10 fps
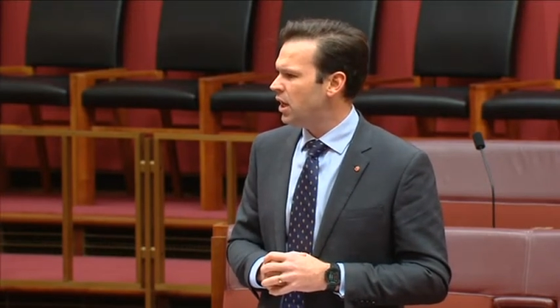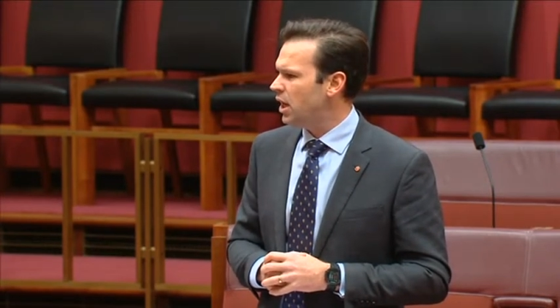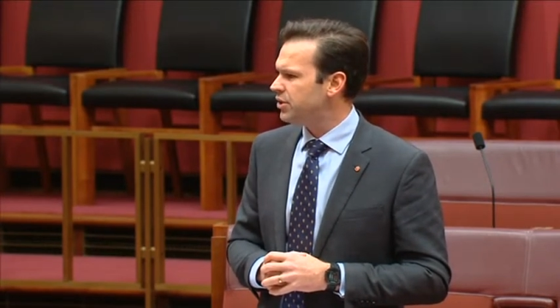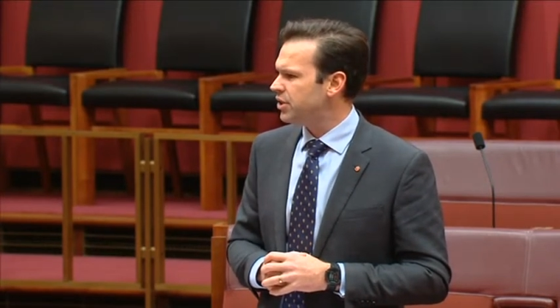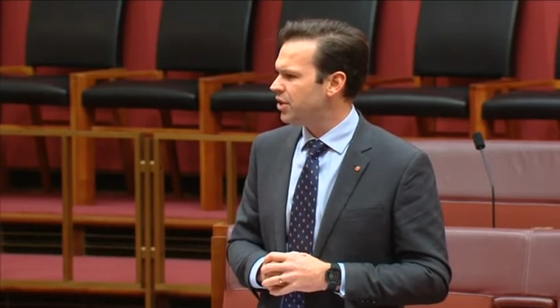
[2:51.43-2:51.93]

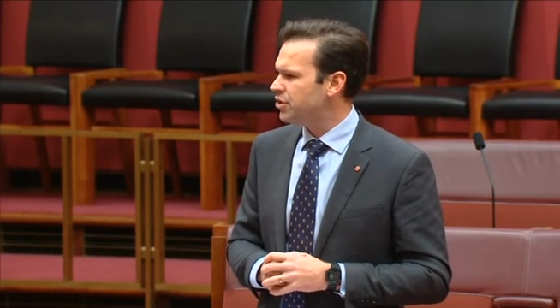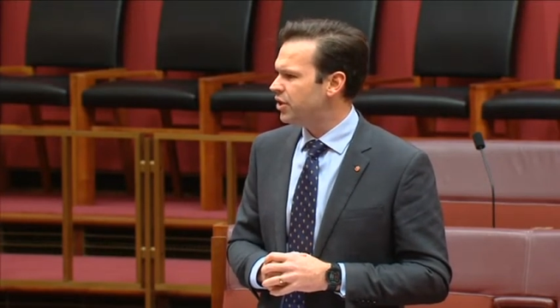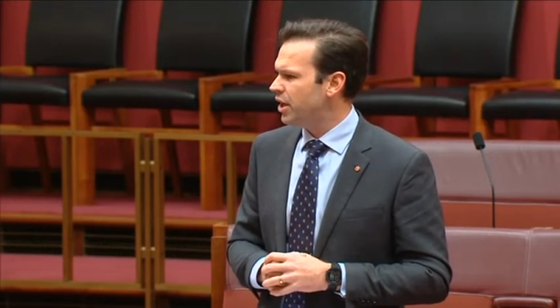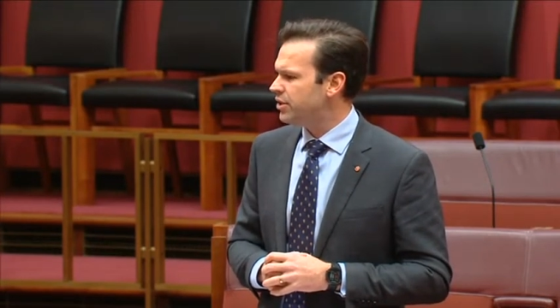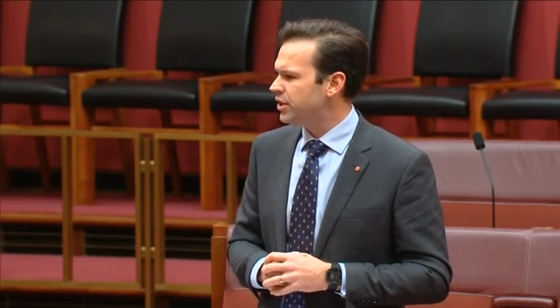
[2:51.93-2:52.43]
such
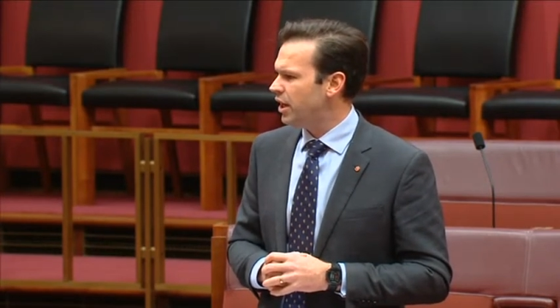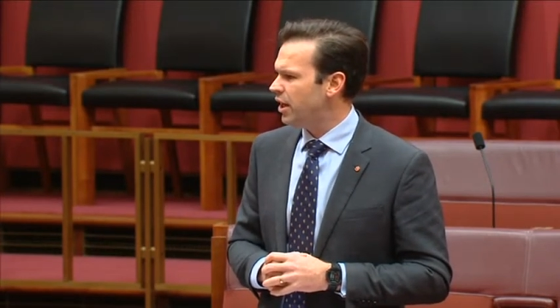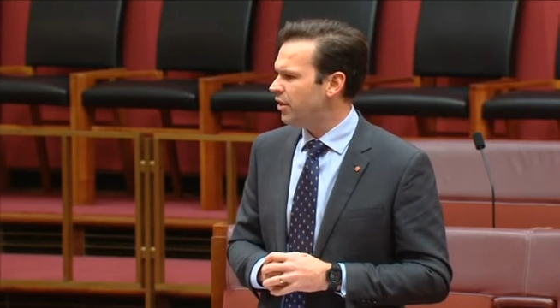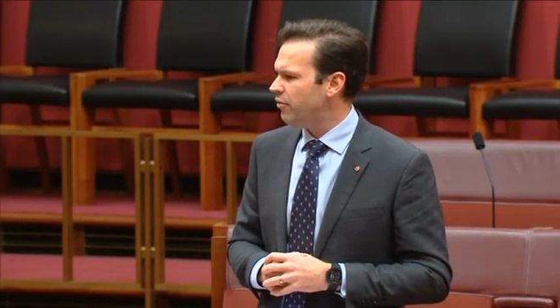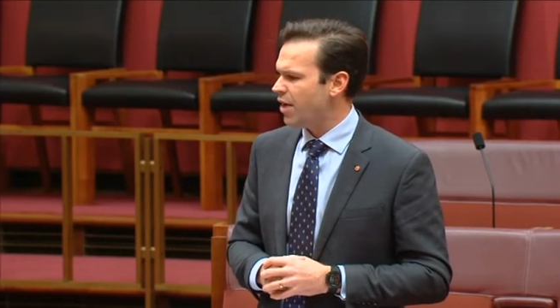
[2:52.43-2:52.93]
that
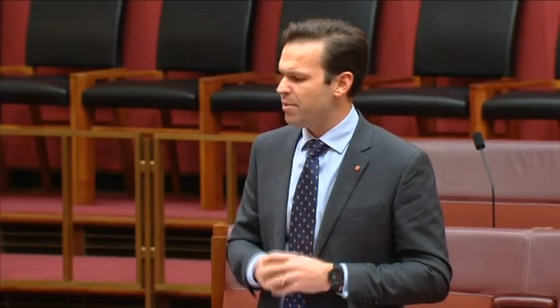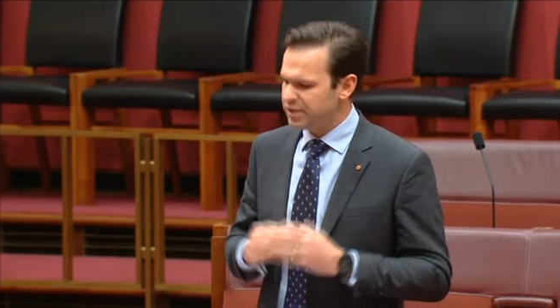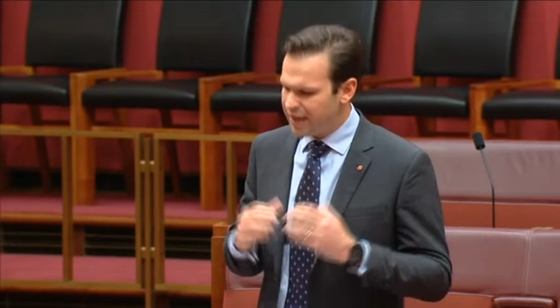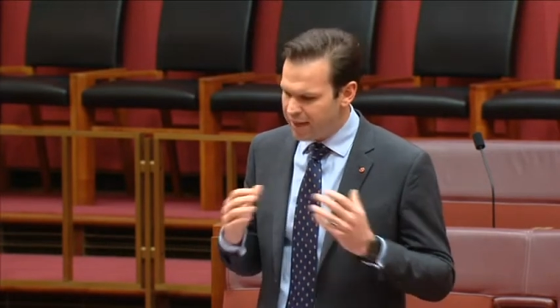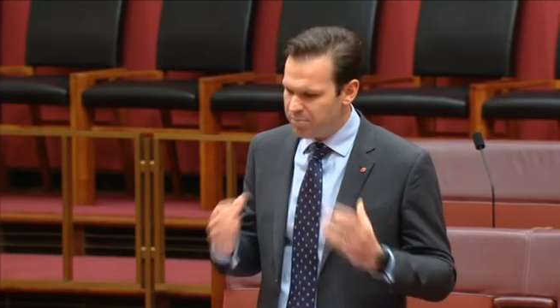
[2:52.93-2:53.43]
farmers
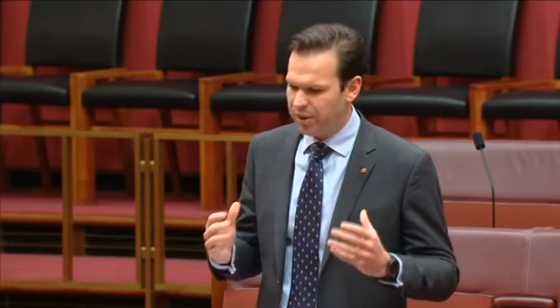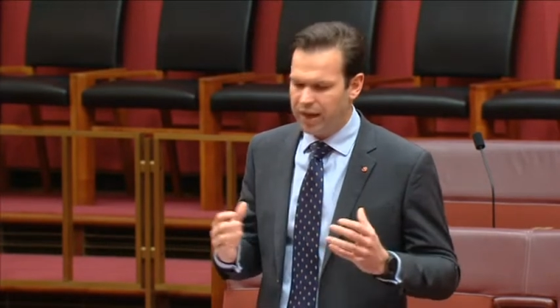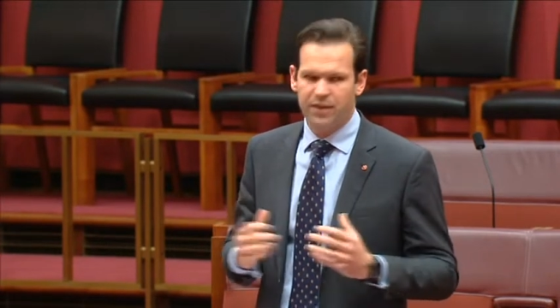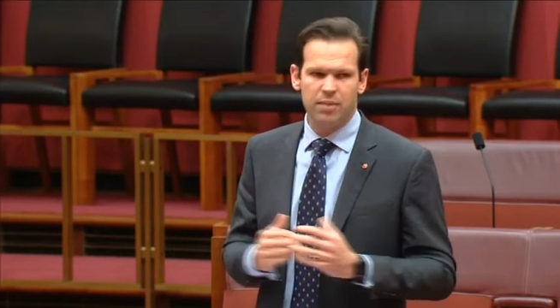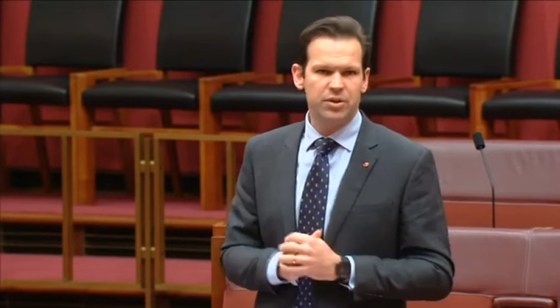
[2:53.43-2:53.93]
can
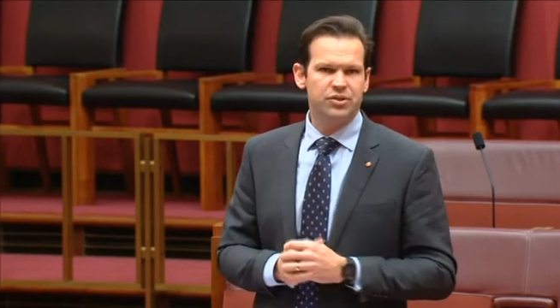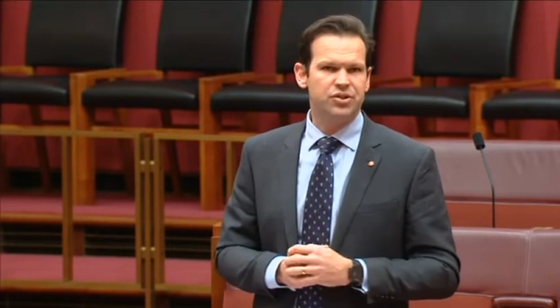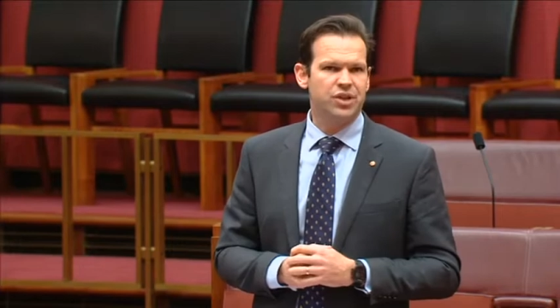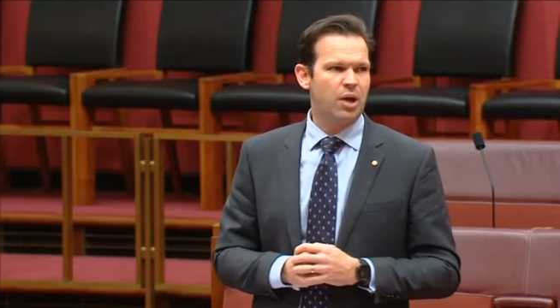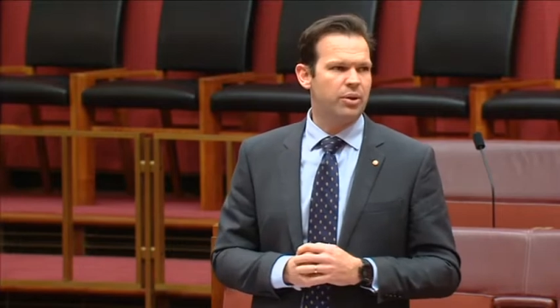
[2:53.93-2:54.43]
plan their business
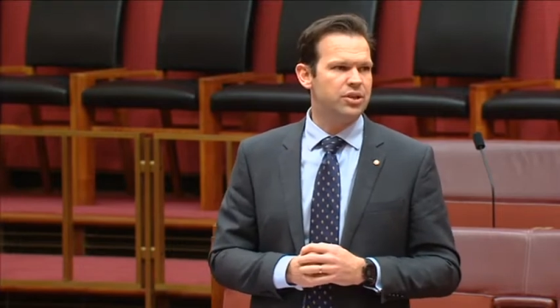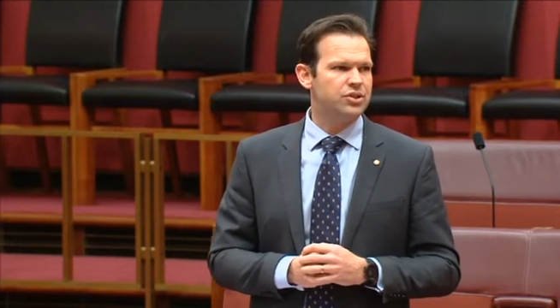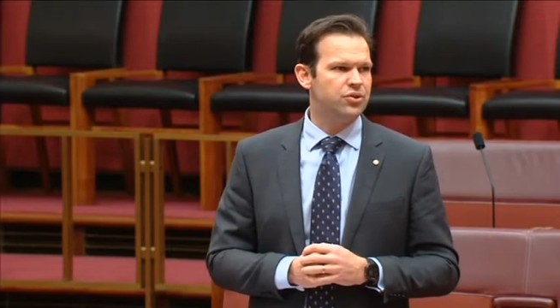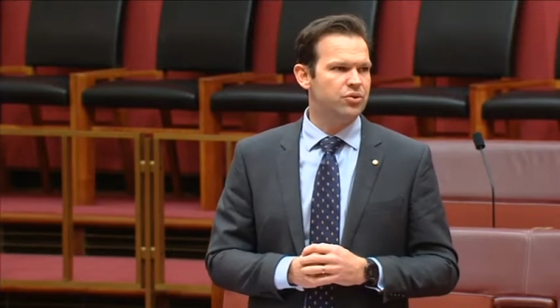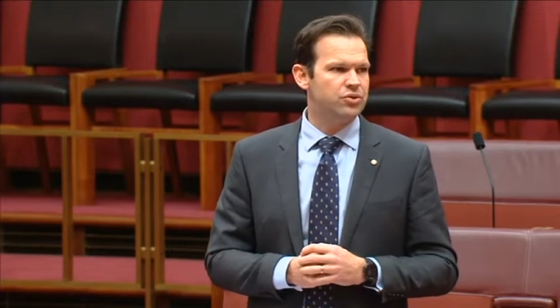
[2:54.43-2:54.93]
going
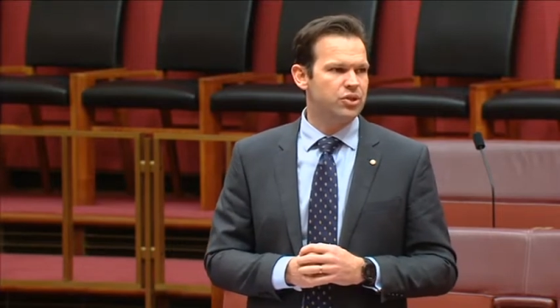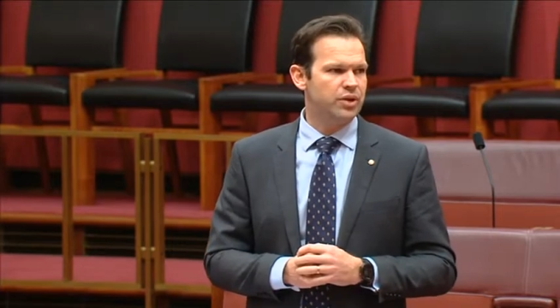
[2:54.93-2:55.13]
into